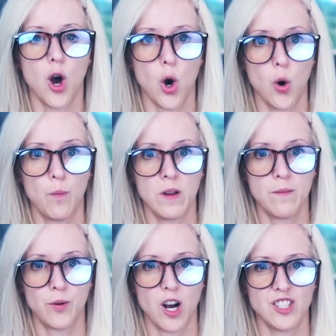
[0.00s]
Open
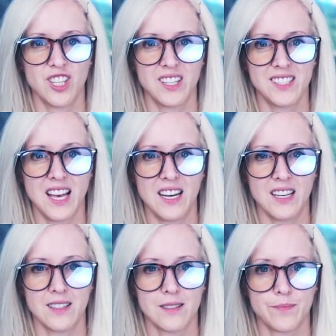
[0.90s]
Project
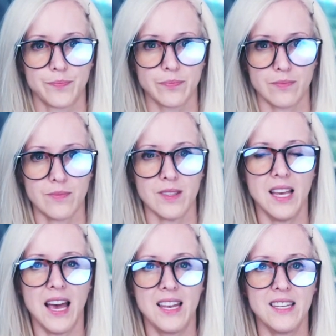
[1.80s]
Settings.
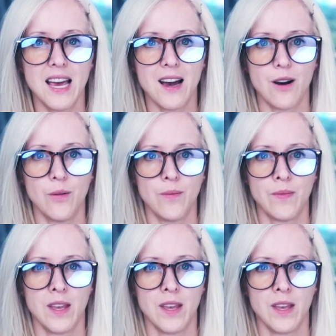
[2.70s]
And now,